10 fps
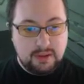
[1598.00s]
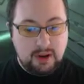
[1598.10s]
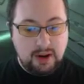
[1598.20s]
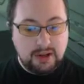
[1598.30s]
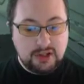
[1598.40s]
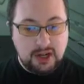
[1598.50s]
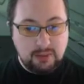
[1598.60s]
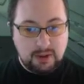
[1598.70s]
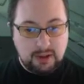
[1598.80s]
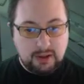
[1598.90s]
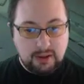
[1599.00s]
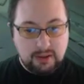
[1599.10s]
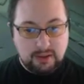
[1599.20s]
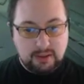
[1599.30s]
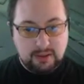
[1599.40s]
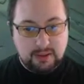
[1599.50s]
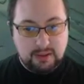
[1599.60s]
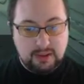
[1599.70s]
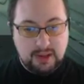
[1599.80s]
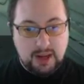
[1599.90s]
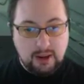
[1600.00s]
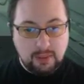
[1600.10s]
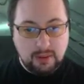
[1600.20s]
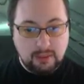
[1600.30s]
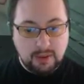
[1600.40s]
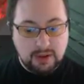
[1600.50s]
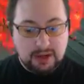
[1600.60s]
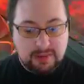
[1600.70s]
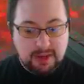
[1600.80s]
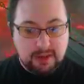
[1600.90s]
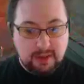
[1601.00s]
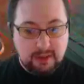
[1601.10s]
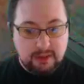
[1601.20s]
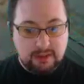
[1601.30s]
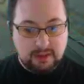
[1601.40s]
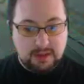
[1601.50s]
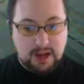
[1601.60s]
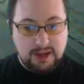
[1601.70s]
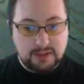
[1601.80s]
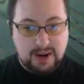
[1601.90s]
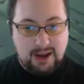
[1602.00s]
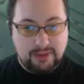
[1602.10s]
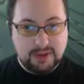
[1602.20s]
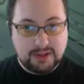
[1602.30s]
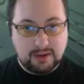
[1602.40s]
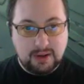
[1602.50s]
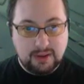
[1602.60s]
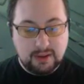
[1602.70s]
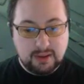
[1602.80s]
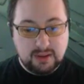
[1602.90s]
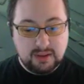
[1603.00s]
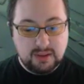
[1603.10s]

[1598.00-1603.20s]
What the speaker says: All right, Chain Whirler. Yeah, we're gonna be Kaya's Wrath this turn, I think.